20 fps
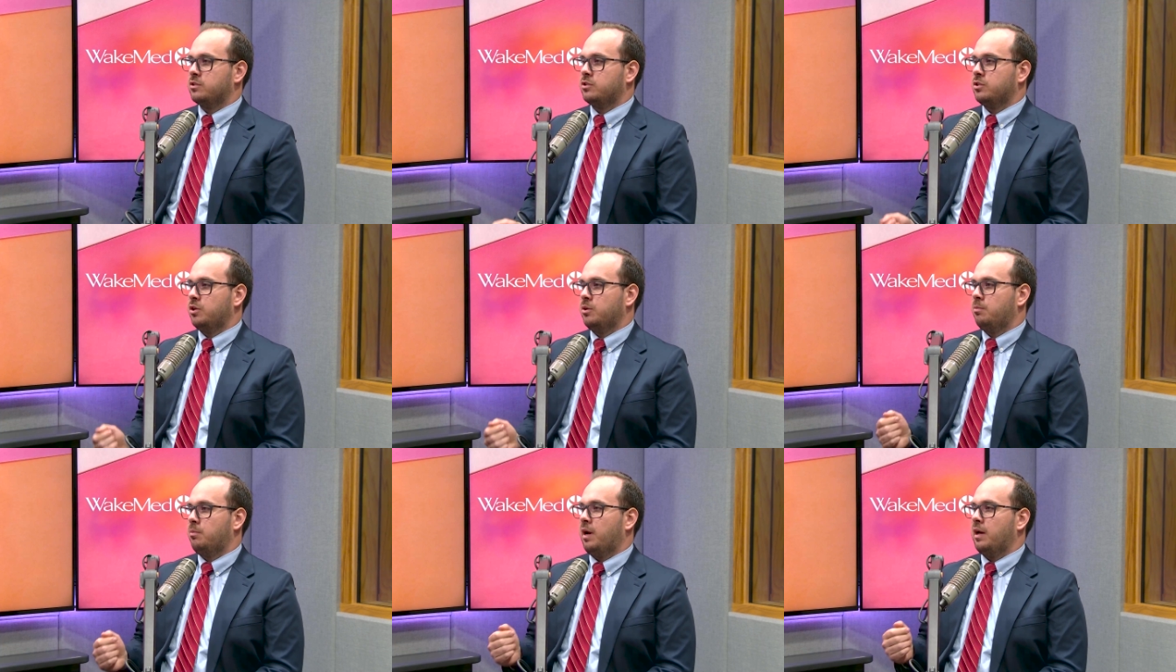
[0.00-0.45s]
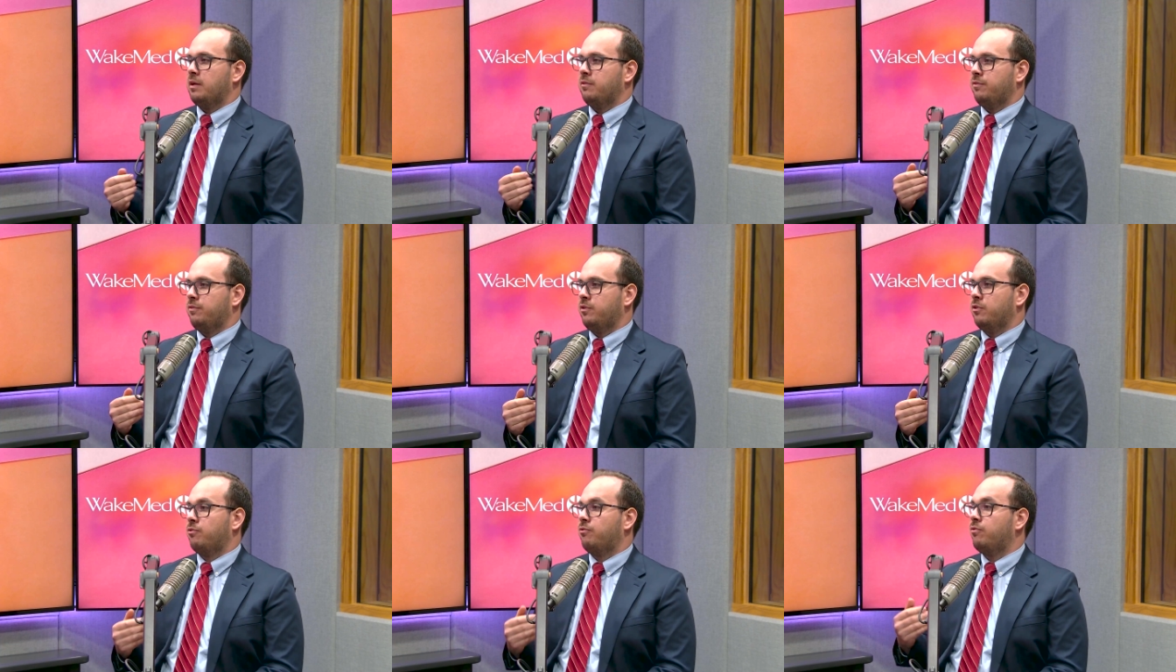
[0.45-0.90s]
So you might
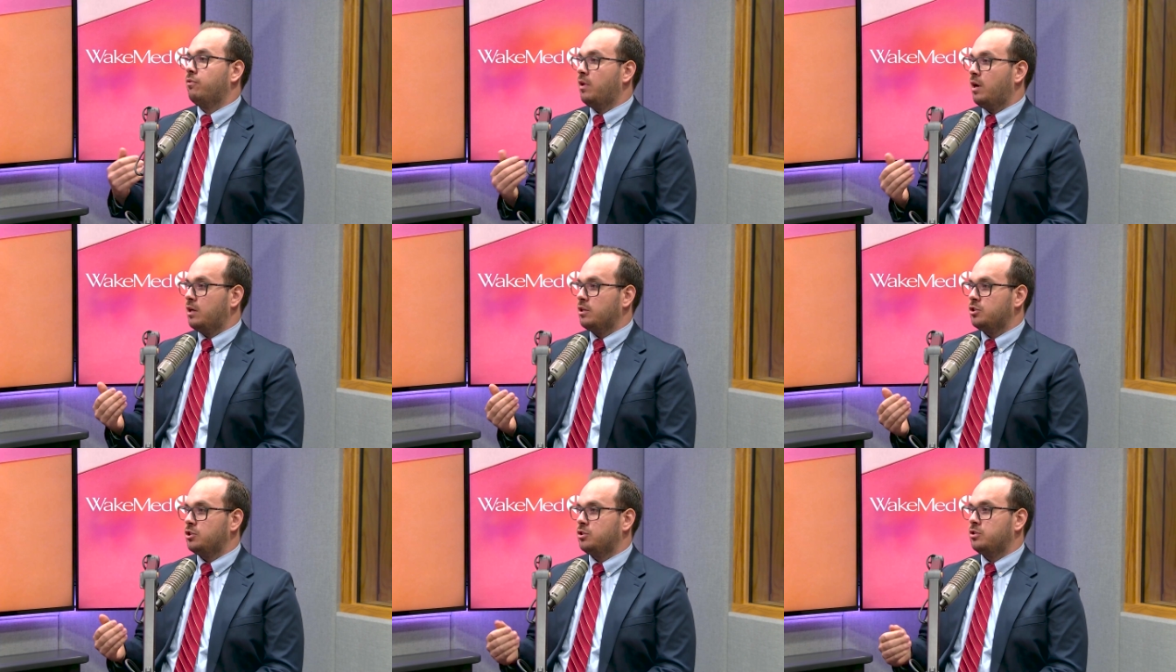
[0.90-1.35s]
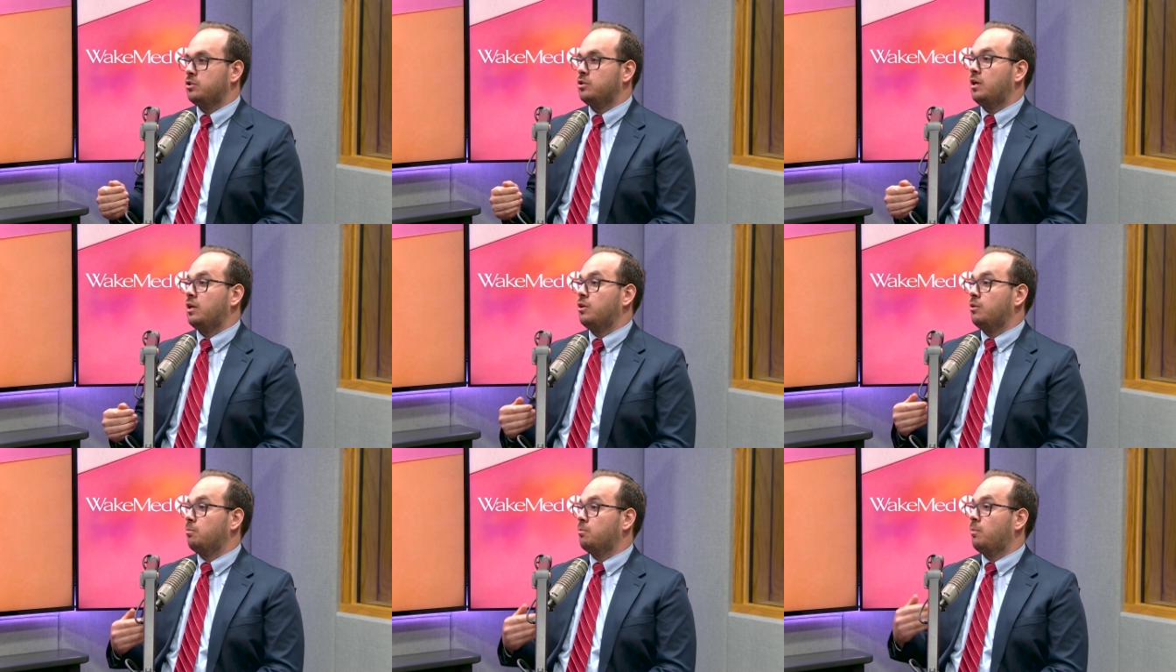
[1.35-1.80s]
feel flushed
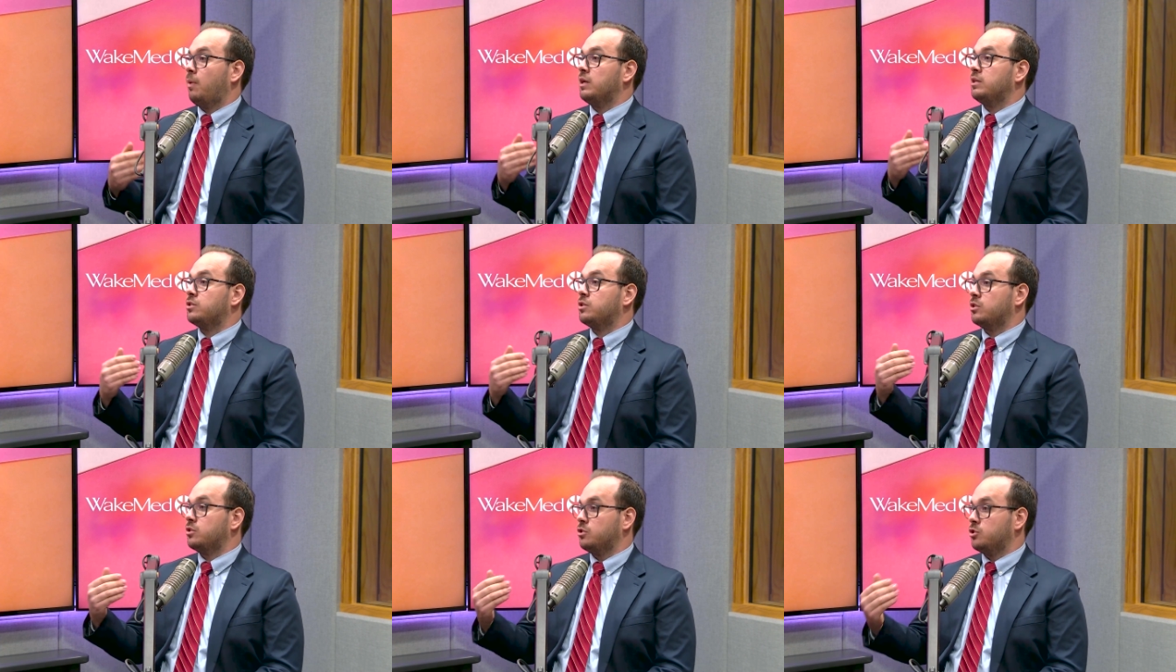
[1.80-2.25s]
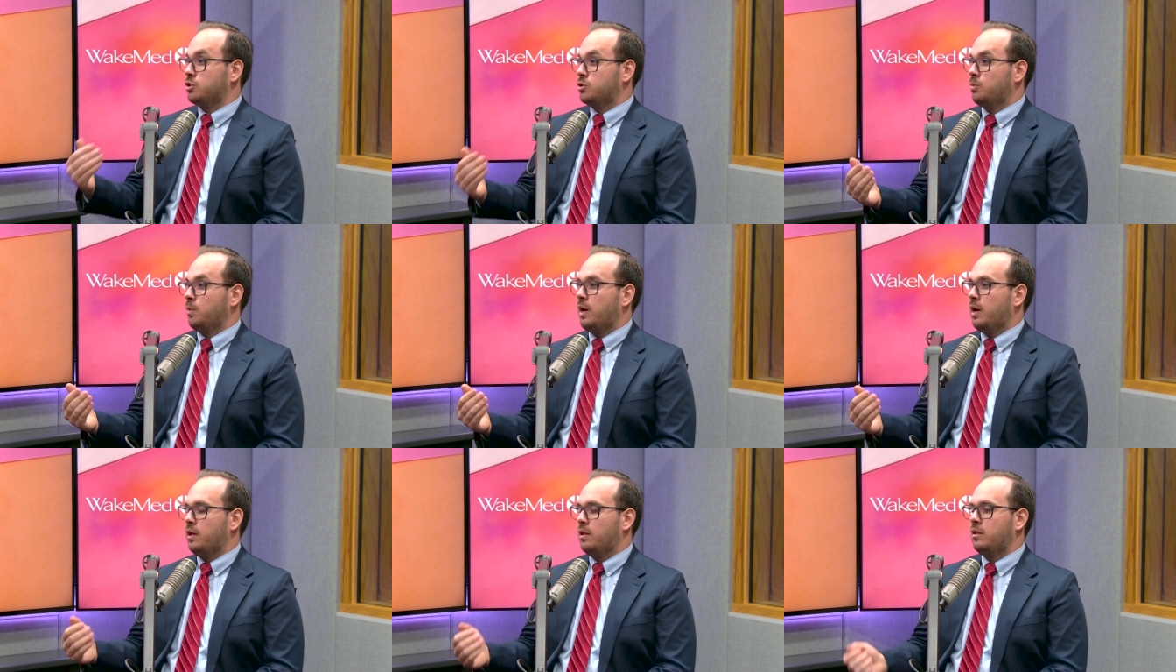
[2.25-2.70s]
and you might start to
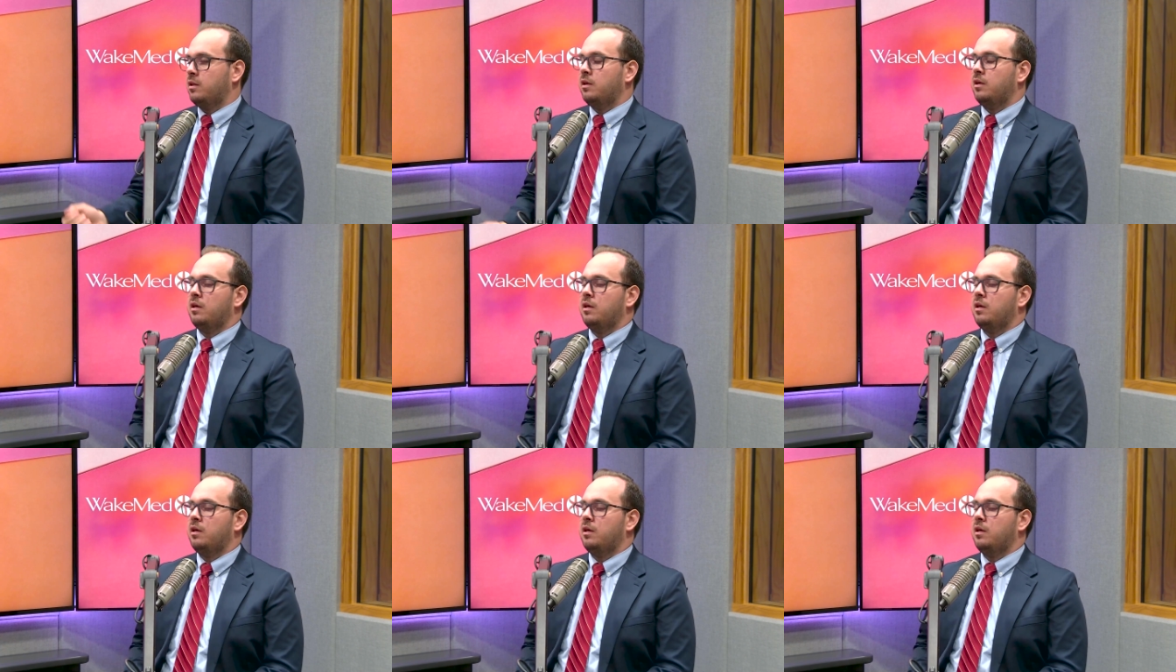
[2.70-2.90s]
sweat.